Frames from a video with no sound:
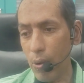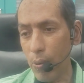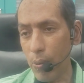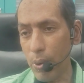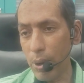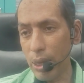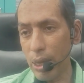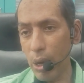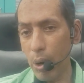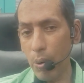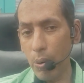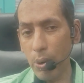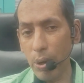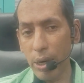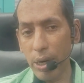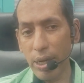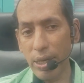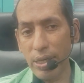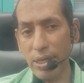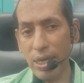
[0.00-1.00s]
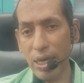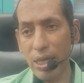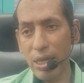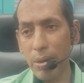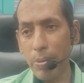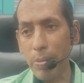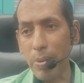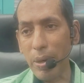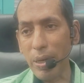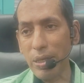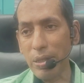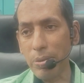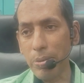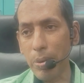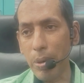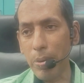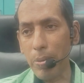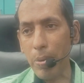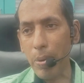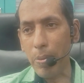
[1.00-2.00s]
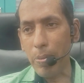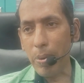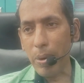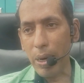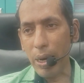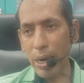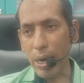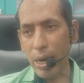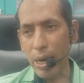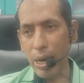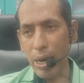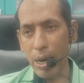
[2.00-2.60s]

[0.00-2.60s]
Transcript: without reaching the basement membrane,